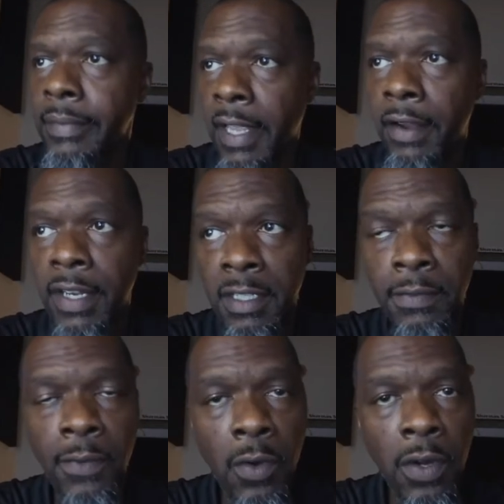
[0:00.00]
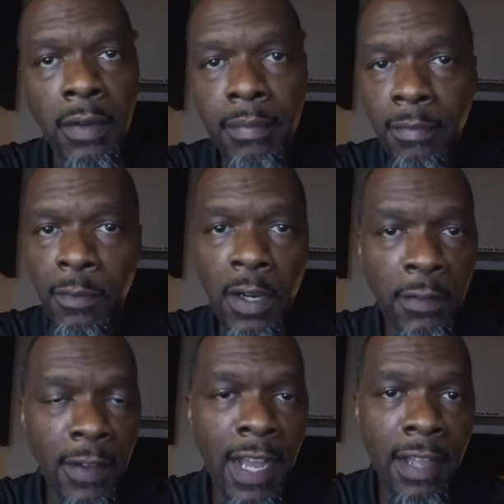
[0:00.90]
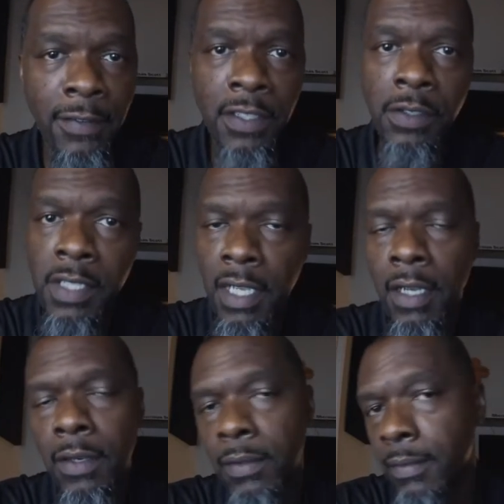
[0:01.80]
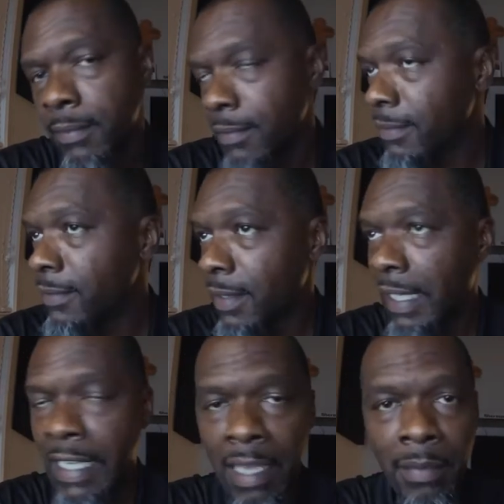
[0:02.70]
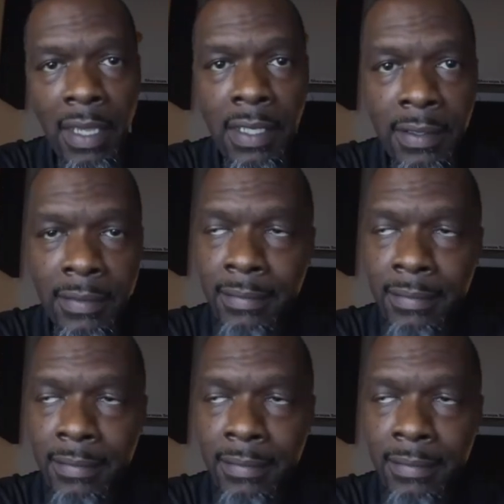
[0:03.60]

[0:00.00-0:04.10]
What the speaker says: here it is 4:45, and you say, oh, I can't make it.